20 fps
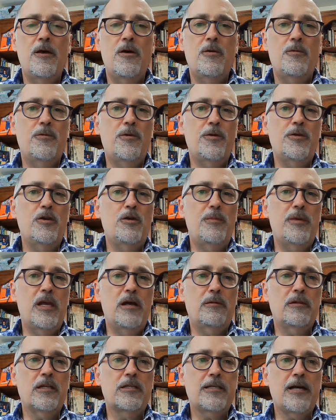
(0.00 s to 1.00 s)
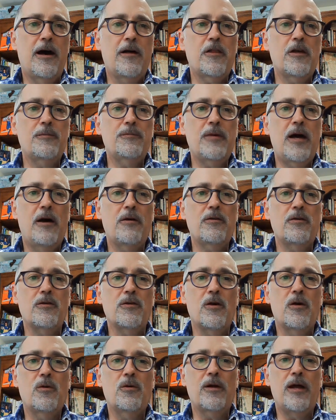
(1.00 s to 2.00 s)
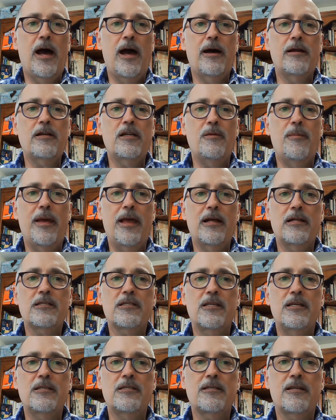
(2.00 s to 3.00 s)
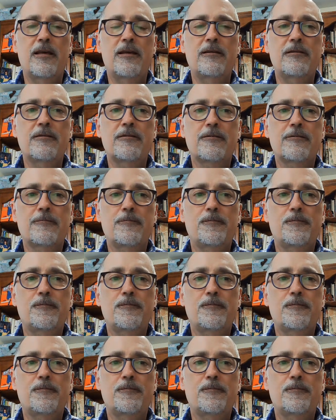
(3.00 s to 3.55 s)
Will you be able to tell them how you know God demands these things?